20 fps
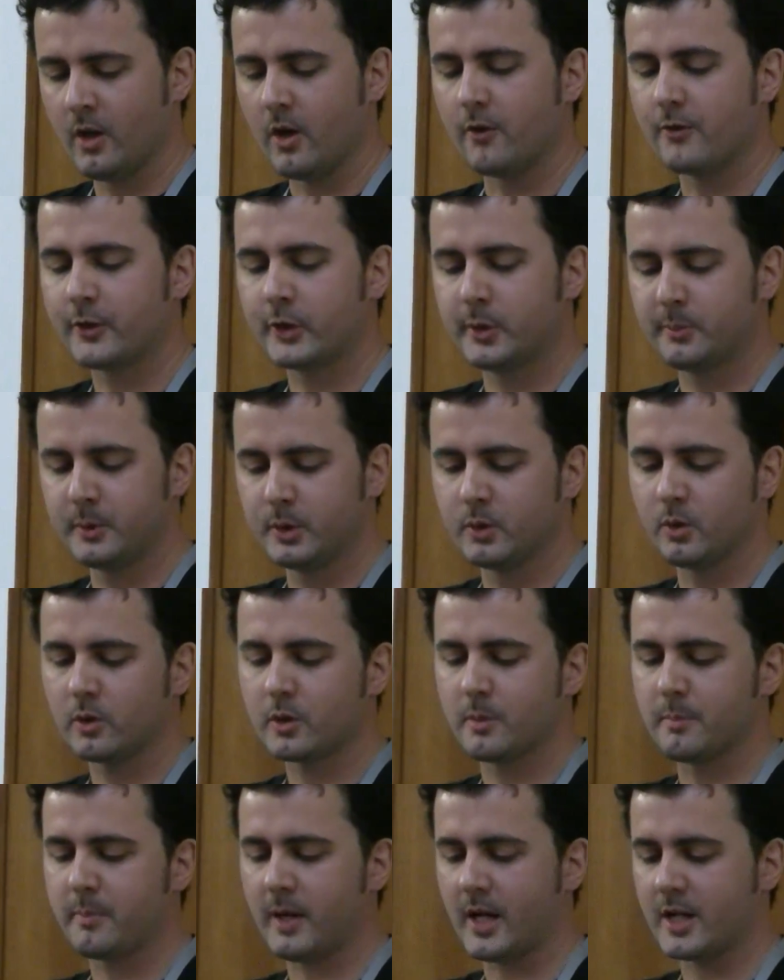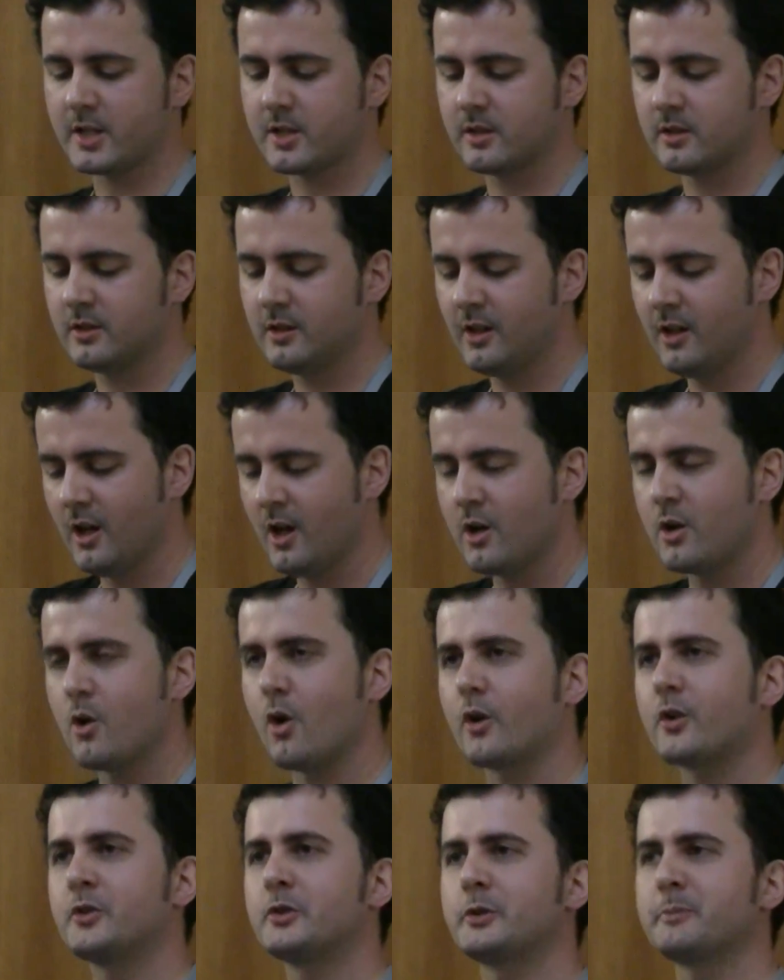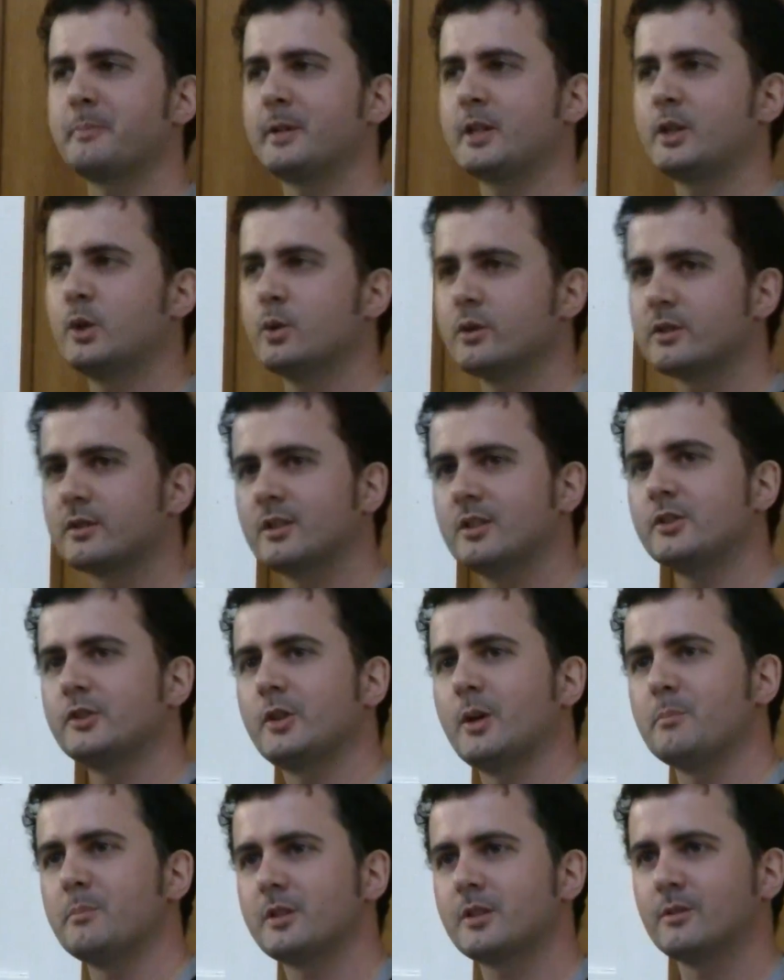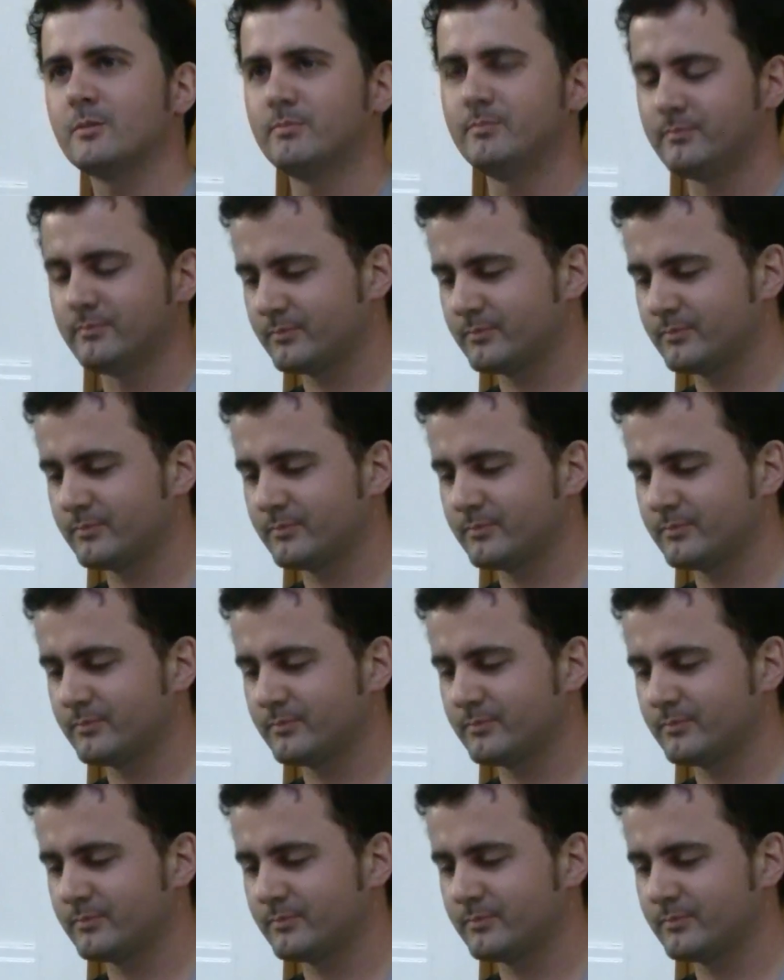of communal compassion, not conspicuous consumption.